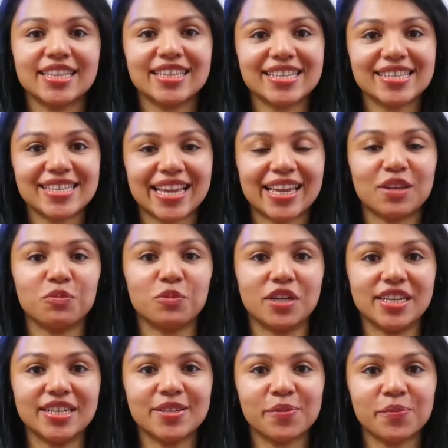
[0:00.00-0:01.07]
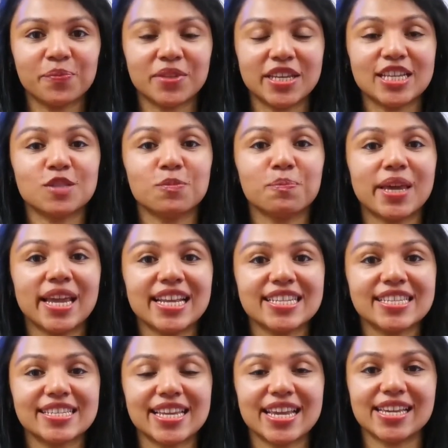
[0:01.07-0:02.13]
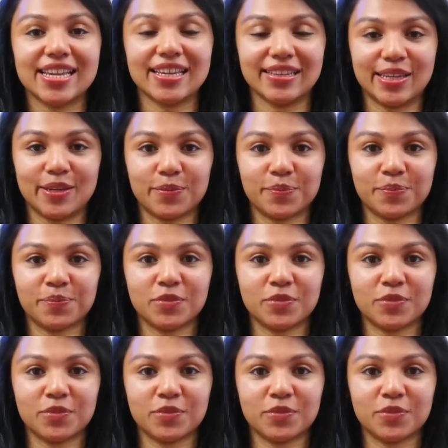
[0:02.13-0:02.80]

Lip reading: The second word is painstakingly,